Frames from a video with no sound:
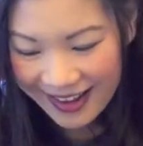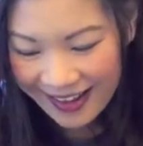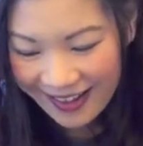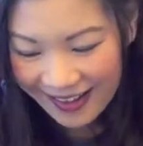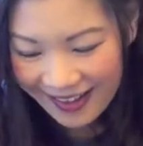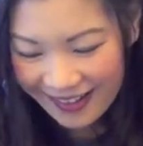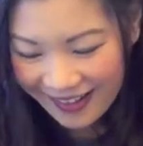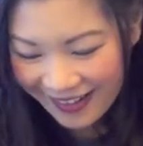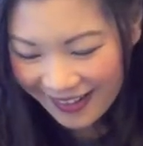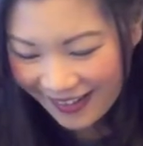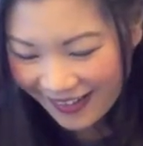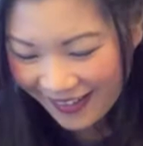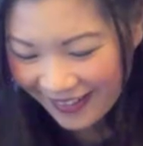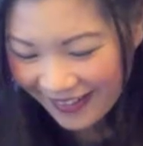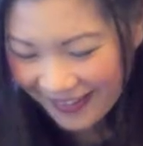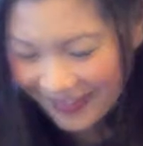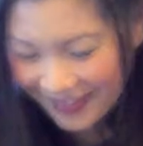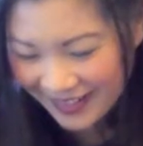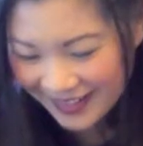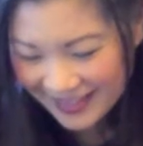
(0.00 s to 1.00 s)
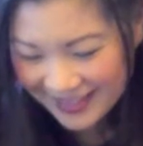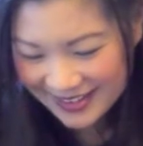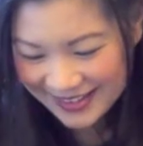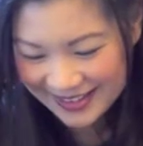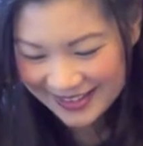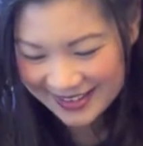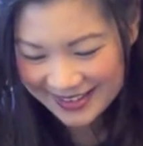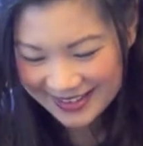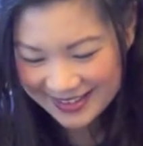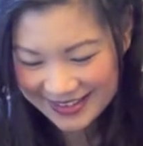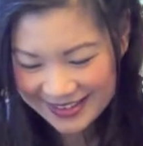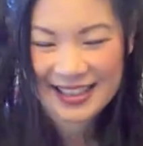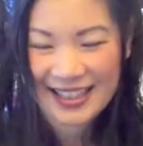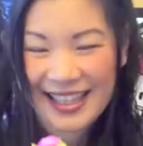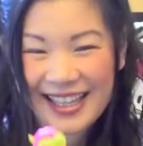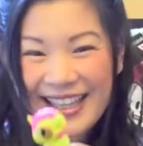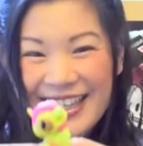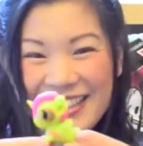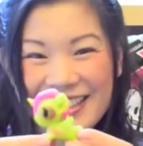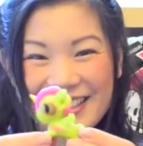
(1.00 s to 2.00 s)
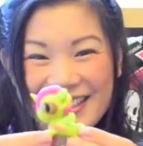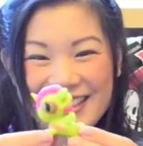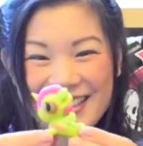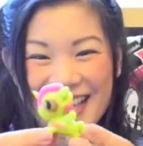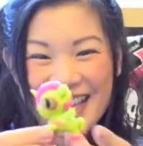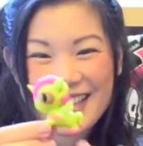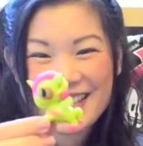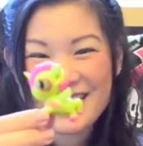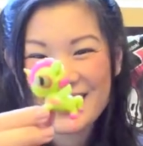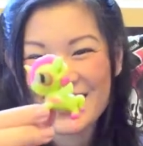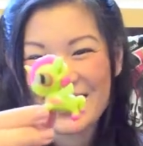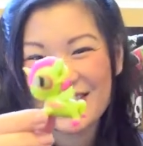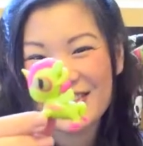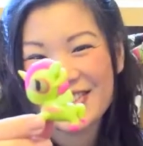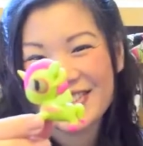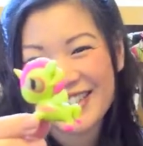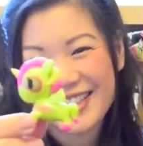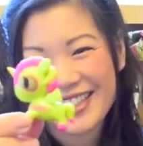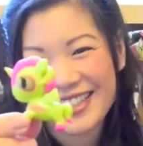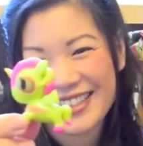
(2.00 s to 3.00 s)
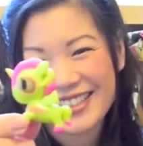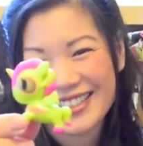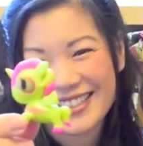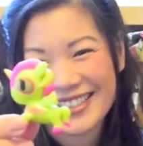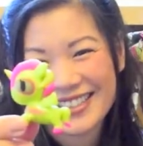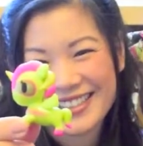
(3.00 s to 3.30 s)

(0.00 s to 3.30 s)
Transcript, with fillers: Aww, he looks like Scooter.